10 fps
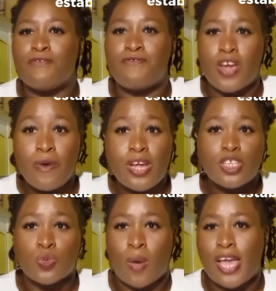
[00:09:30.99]

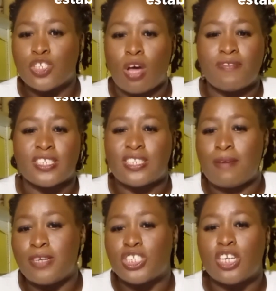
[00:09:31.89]
various ways of
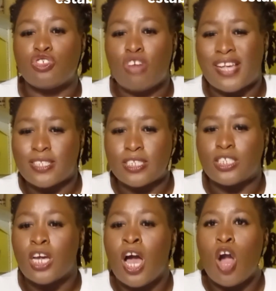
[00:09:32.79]
establishing
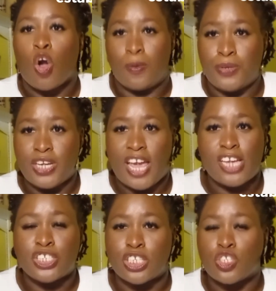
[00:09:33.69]
trusted
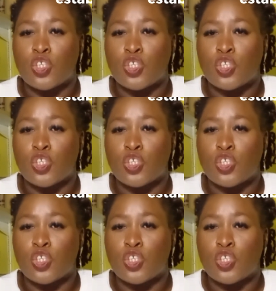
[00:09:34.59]
communication.